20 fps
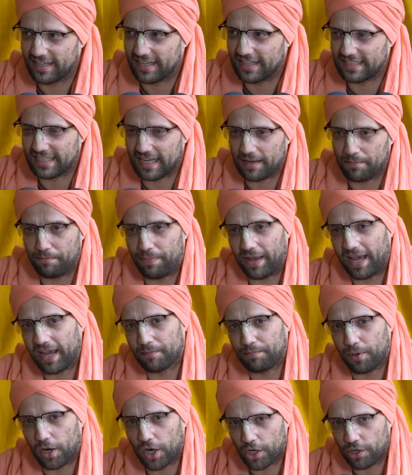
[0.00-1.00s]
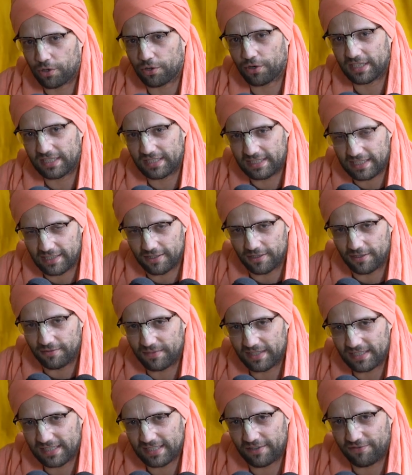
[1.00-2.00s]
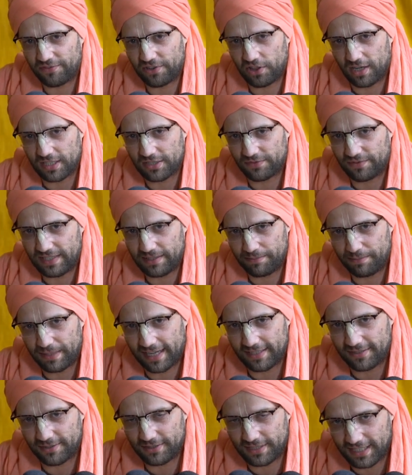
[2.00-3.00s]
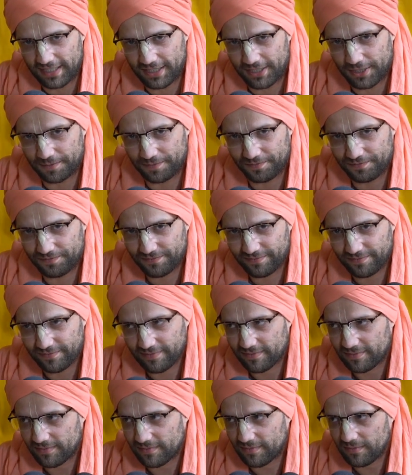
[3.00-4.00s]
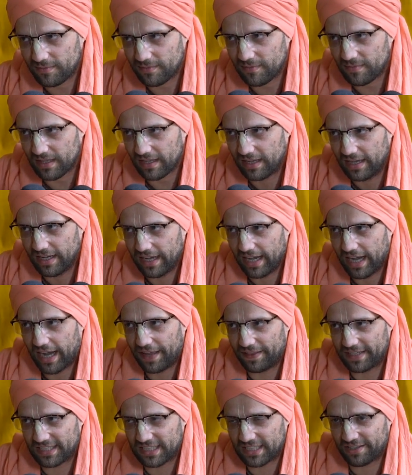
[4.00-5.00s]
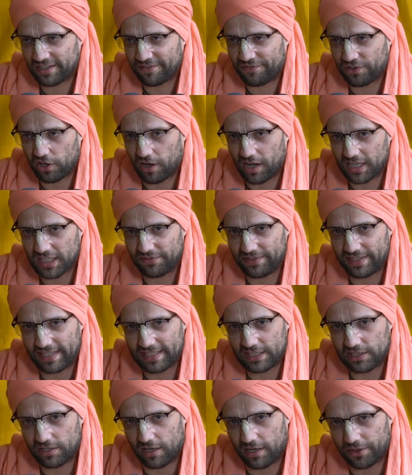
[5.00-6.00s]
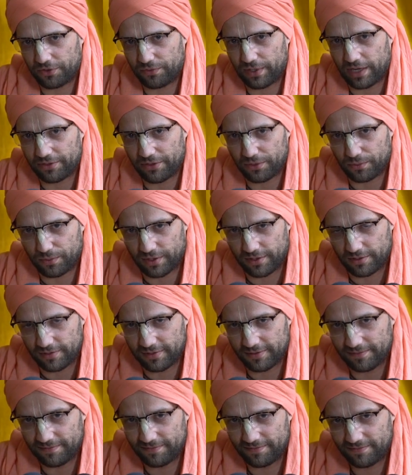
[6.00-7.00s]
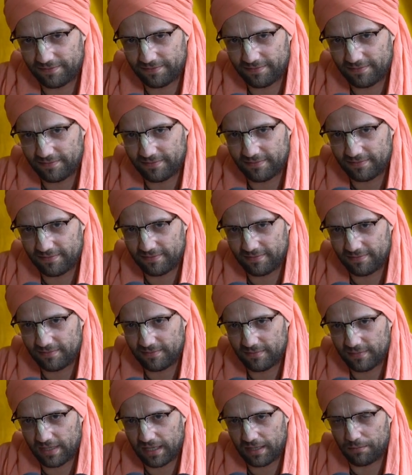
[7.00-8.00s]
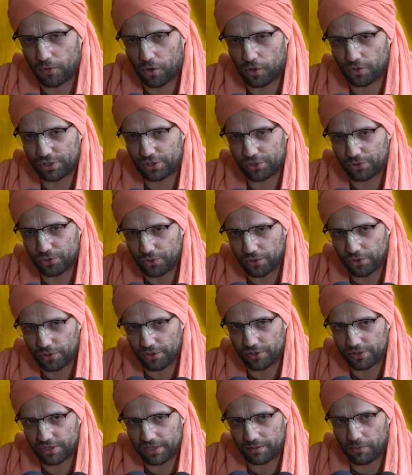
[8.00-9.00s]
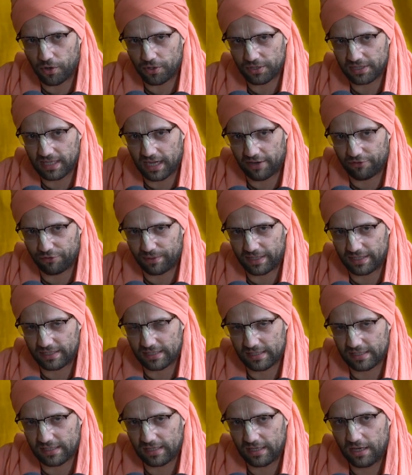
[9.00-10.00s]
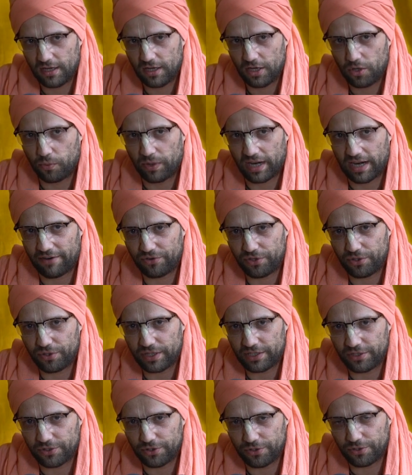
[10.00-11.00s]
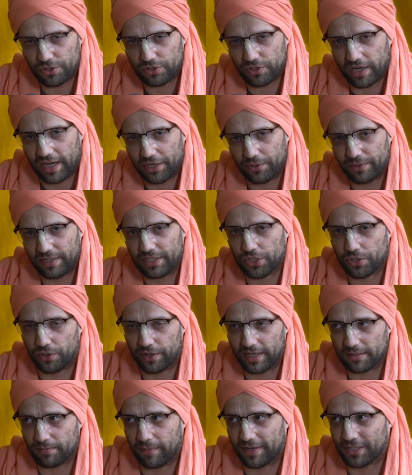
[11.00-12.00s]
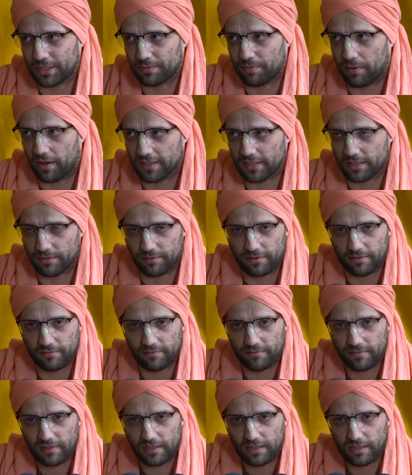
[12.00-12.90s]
It said, beg, borrow, or steal. This is the philosophy he began to teach. And this is the philosophy that's taught throughout the world. In most schools, in most governments, whatever you can do, try to enjoy as much as possible.